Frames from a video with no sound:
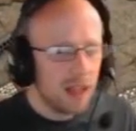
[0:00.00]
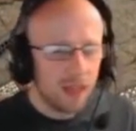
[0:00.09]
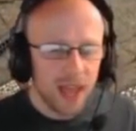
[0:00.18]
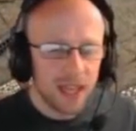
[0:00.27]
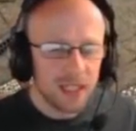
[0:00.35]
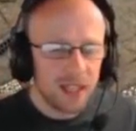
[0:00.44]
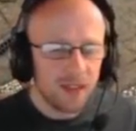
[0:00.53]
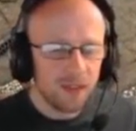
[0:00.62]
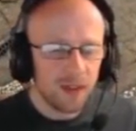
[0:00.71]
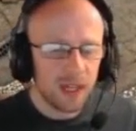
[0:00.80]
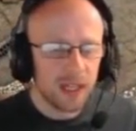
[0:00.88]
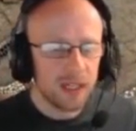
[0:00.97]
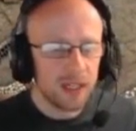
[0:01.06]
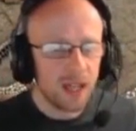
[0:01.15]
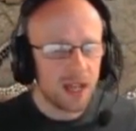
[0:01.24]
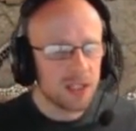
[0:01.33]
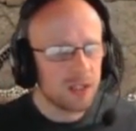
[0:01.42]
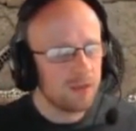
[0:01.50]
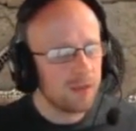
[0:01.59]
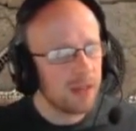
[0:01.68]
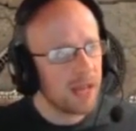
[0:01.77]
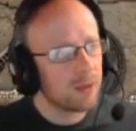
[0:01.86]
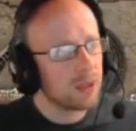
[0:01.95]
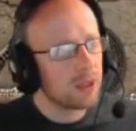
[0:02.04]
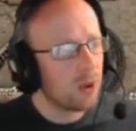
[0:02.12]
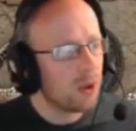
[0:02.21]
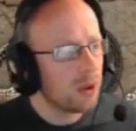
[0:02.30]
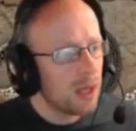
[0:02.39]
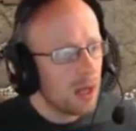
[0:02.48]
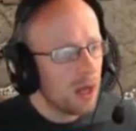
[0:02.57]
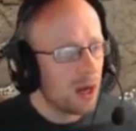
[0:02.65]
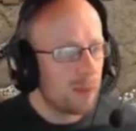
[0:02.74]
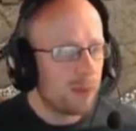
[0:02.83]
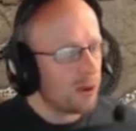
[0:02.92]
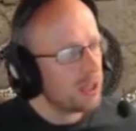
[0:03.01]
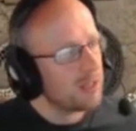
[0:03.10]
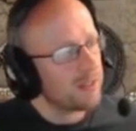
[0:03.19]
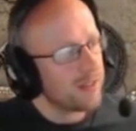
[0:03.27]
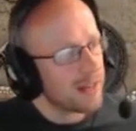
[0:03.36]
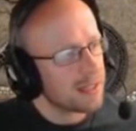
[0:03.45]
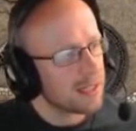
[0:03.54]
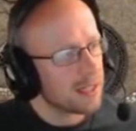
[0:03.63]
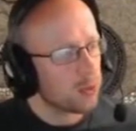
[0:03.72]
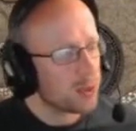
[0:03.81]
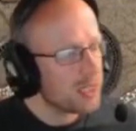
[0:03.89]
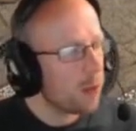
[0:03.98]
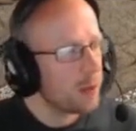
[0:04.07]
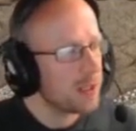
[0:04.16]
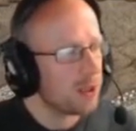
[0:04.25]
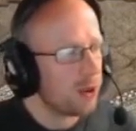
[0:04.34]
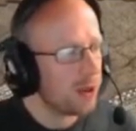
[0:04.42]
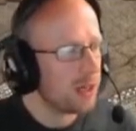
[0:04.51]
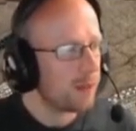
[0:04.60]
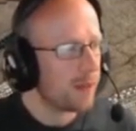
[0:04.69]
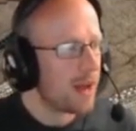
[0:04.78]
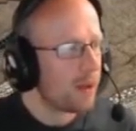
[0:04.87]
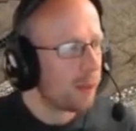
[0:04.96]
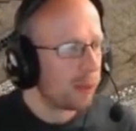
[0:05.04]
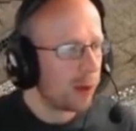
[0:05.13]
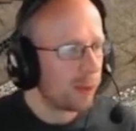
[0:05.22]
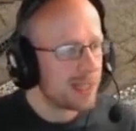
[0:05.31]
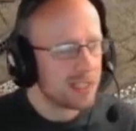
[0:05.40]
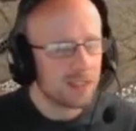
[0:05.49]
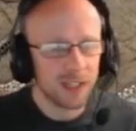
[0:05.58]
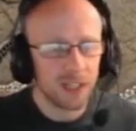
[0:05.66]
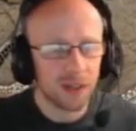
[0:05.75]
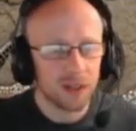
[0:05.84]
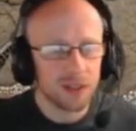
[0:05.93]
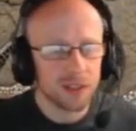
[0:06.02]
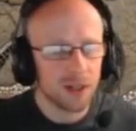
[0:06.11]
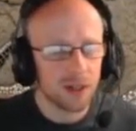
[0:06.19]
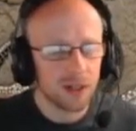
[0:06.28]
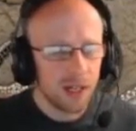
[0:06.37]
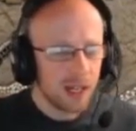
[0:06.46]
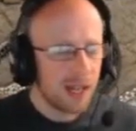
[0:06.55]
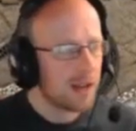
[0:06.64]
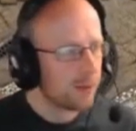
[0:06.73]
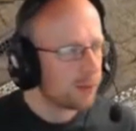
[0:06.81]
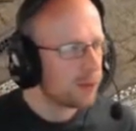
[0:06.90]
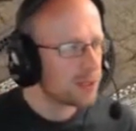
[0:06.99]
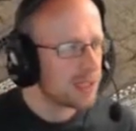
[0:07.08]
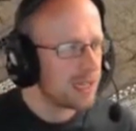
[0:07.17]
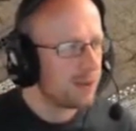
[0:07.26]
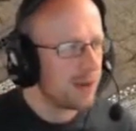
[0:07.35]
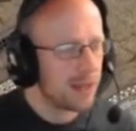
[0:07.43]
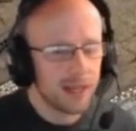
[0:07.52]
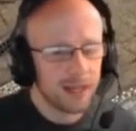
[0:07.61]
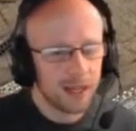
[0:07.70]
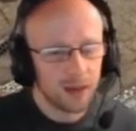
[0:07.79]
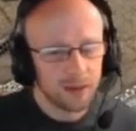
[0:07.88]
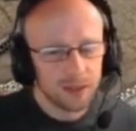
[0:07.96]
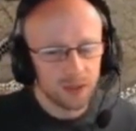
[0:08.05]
that is definitely something i would call a point of advantage, which I'll be talking about probably as the video goes on, and we'll see where that goes.